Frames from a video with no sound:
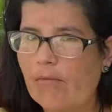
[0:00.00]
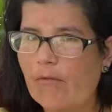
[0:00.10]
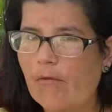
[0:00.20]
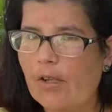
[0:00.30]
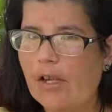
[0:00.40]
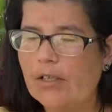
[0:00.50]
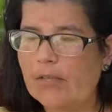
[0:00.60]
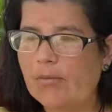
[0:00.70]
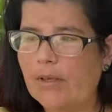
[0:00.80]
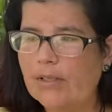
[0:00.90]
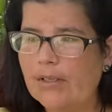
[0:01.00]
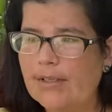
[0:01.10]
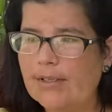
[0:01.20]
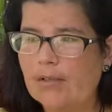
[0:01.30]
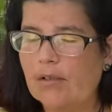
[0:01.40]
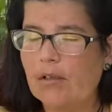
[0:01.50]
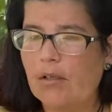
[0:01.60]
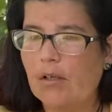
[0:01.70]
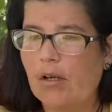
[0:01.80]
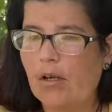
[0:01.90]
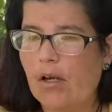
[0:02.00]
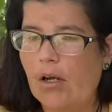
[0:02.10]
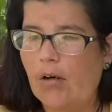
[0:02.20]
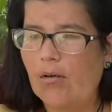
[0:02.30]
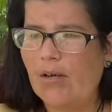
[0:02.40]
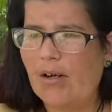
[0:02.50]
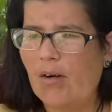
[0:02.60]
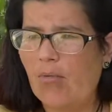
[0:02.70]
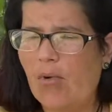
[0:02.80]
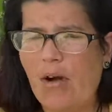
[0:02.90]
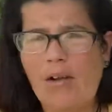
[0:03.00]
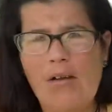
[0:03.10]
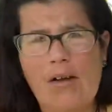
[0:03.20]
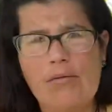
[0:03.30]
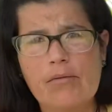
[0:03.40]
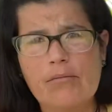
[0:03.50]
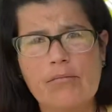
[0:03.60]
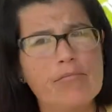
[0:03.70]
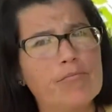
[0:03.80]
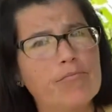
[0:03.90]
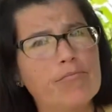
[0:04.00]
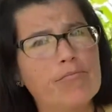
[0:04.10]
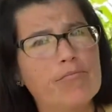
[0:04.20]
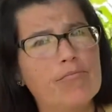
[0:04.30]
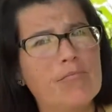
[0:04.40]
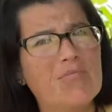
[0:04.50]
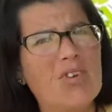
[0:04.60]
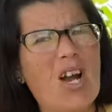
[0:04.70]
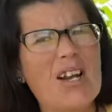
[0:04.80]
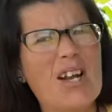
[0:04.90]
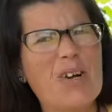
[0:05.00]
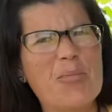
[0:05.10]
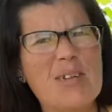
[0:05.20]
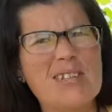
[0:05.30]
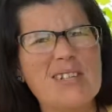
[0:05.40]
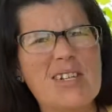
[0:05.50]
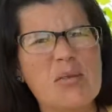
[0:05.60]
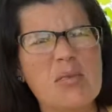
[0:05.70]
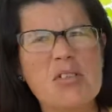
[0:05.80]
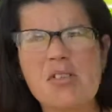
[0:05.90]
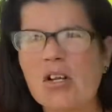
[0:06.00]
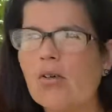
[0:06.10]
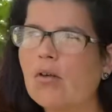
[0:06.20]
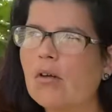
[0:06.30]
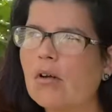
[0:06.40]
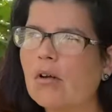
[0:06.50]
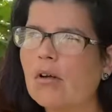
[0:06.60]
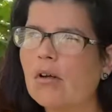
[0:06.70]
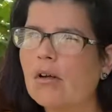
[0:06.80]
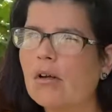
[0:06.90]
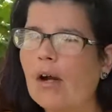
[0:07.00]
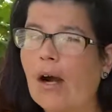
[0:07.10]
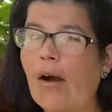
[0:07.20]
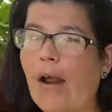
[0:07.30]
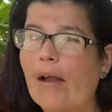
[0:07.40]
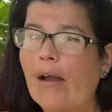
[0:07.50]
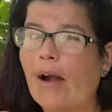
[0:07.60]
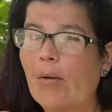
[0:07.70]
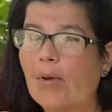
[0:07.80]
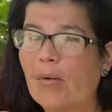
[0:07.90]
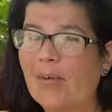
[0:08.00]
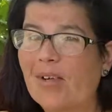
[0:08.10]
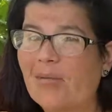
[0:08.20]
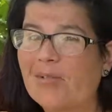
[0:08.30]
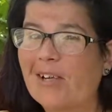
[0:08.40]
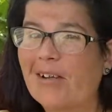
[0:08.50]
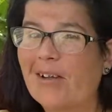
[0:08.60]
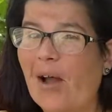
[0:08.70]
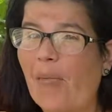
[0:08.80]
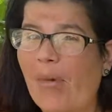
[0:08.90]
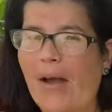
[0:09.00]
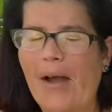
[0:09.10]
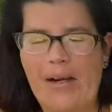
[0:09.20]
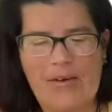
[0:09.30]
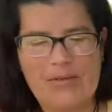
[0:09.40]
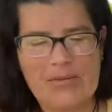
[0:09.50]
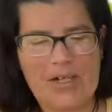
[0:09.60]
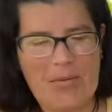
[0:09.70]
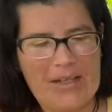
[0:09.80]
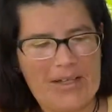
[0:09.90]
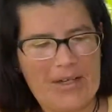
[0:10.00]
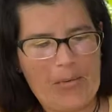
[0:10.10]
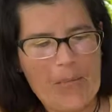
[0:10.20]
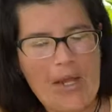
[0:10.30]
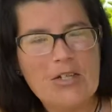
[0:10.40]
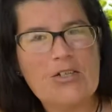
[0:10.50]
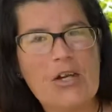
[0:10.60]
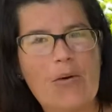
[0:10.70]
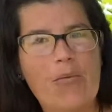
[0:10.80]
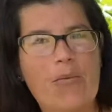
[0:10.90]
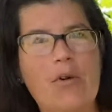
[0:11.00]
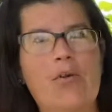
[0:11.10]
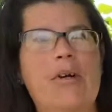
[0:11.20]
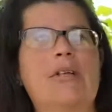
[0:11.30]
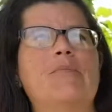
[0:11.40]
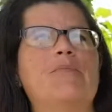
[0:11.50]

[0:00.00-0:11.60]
VH1's Rock of Love. God, I hope that's the name of the show. Alright, I'm going to be double checking that. But anyways, we'll talk about that later. So, real quick.